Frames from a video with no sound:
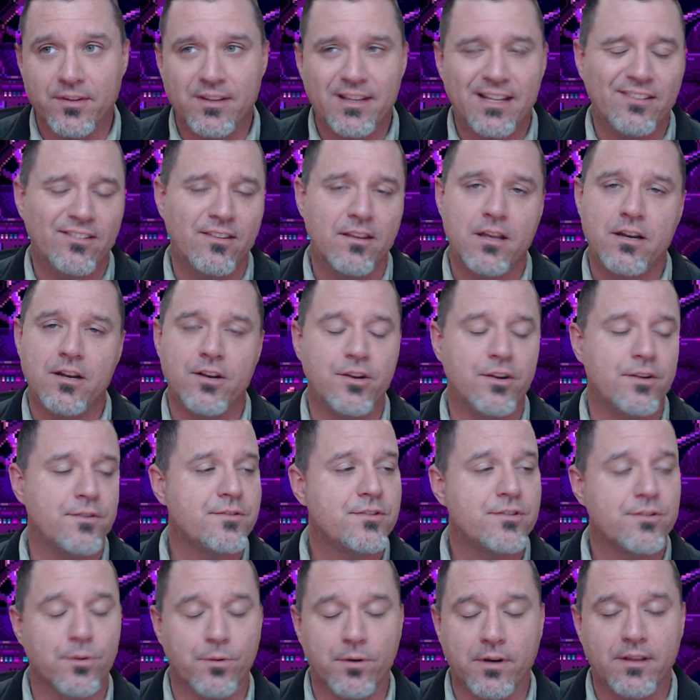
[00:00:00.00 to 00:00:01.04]
And that's not a new
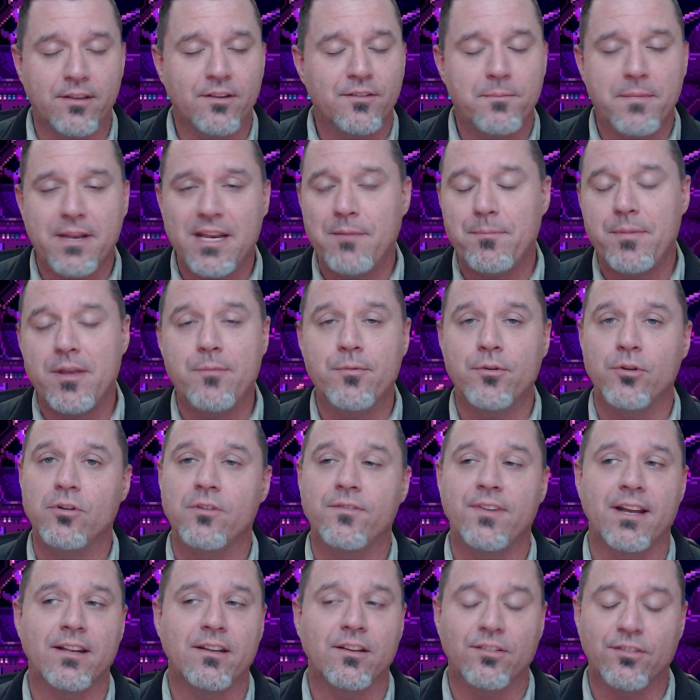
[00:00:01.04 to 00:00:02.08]
story. There's many people who
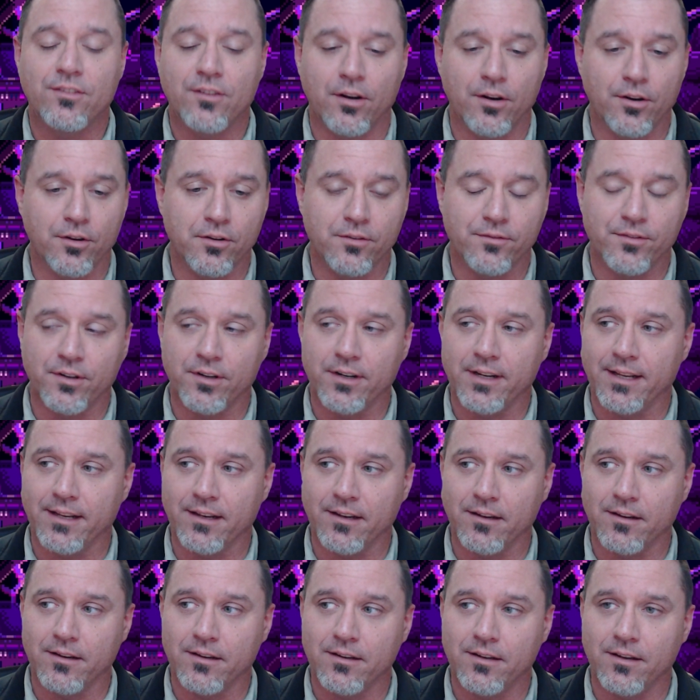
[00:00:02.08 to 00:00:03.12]
have had to start over
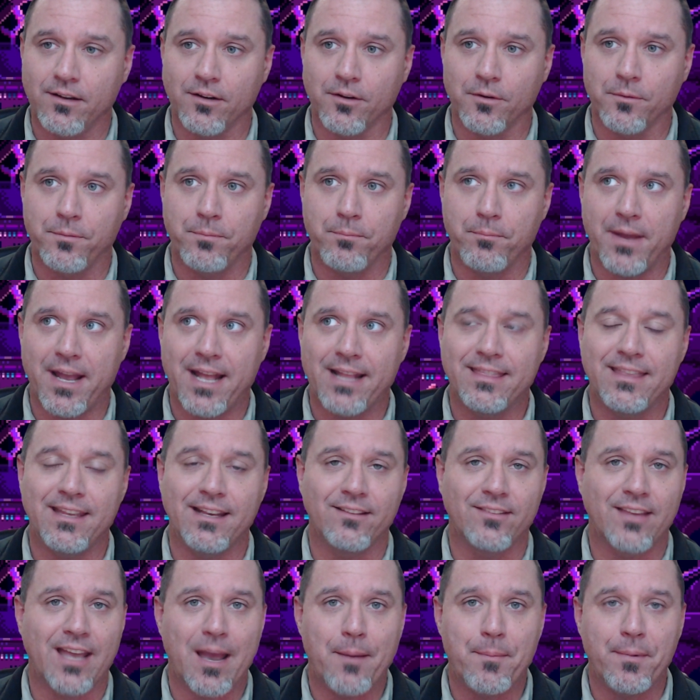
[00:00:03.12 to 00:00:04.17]
and, you know, bad
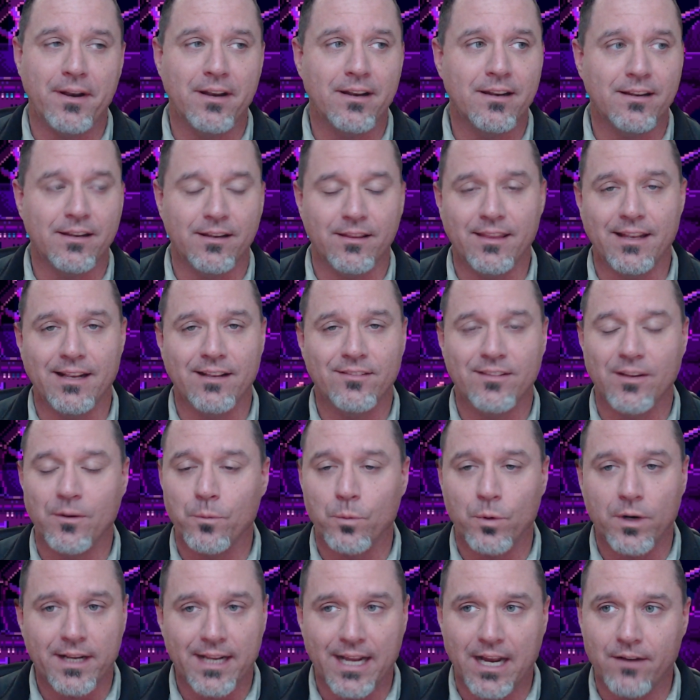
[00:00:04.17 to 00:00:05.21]
things happened and things didn't
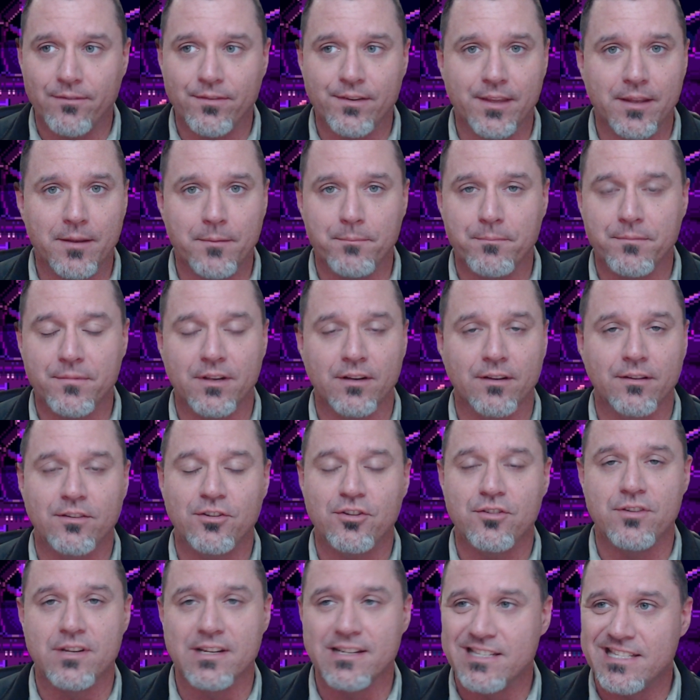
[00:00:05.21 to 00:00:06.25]
work out for them.
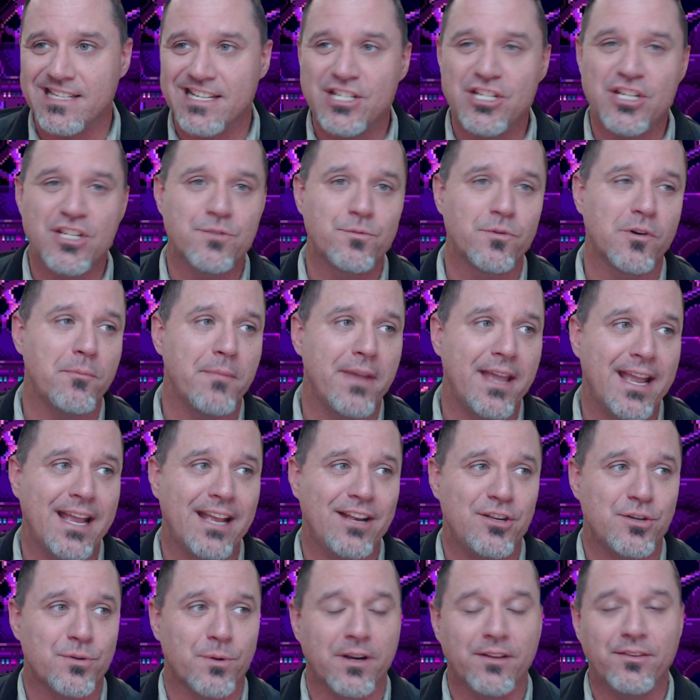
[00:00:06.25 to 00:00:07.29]
Just decisions were
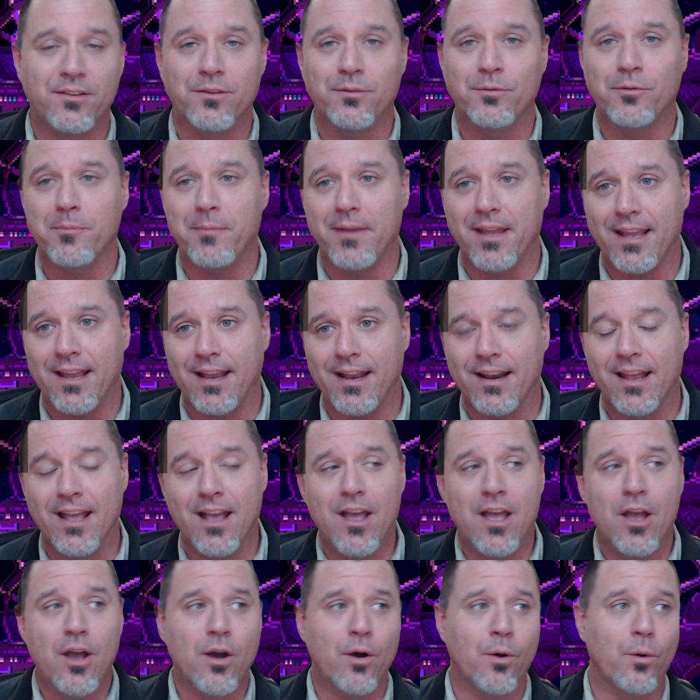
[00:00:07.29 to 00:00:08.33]
made, choices were made,
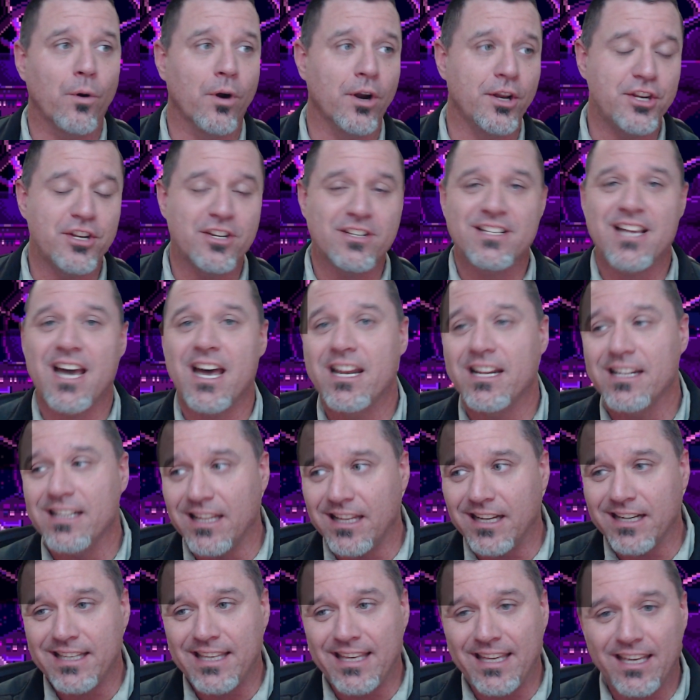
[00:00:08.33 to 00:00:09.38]
or you just got
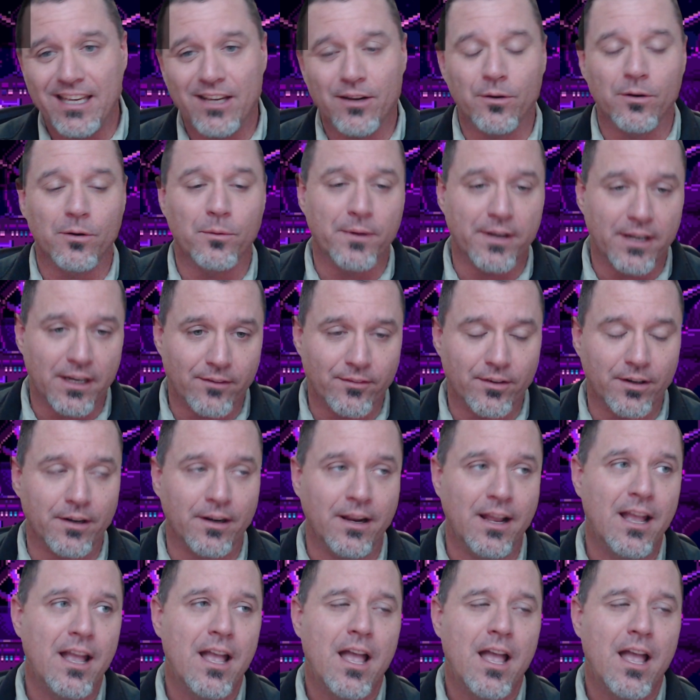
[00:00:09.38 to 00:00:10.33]
unlucky or whatever.